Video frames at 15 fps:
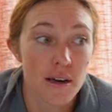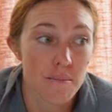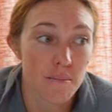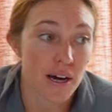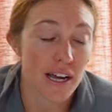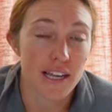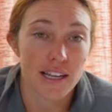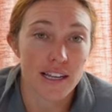
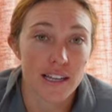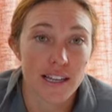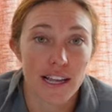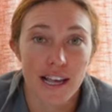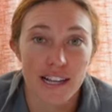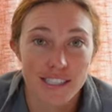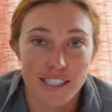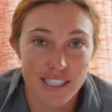But
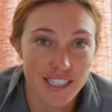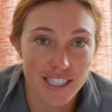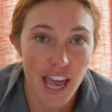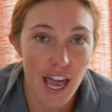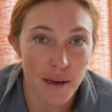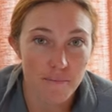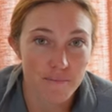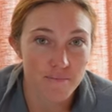it's the
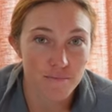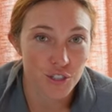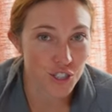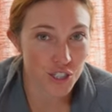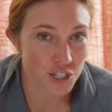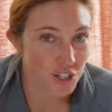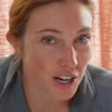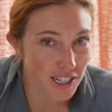same,
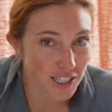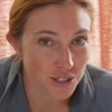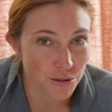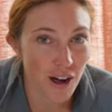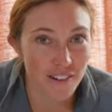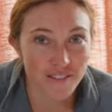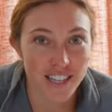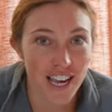just across
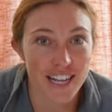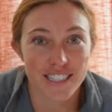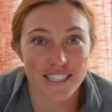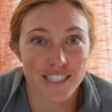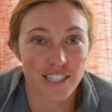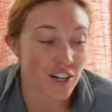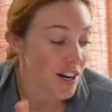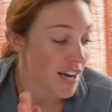twelve days.
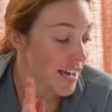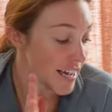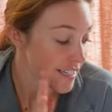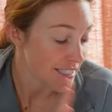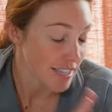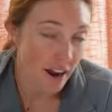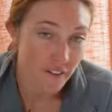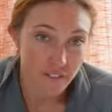So
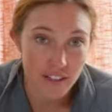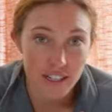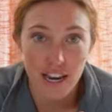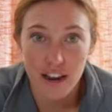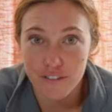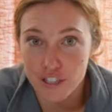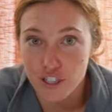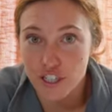definitely
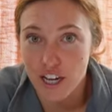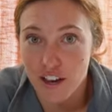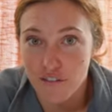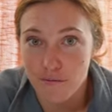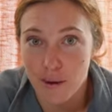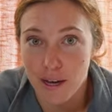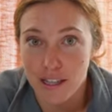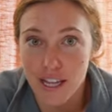never
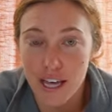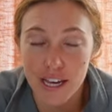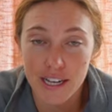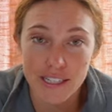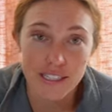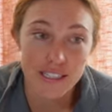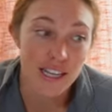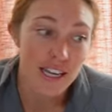shaved my
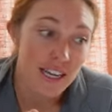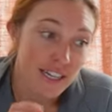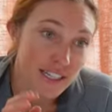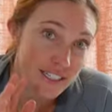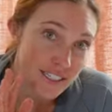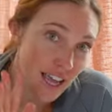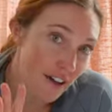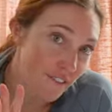legs,
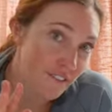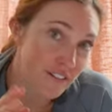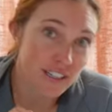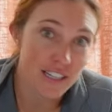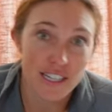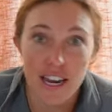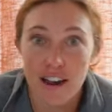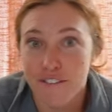
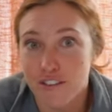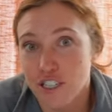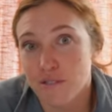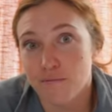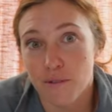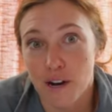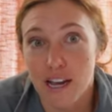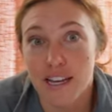definitely never
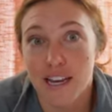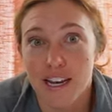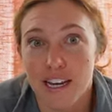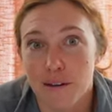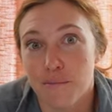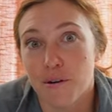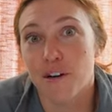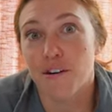sprayed
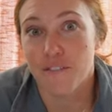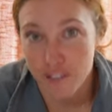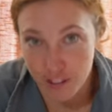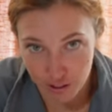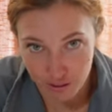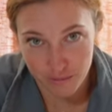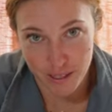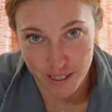any
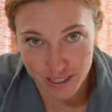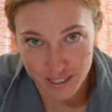perfume.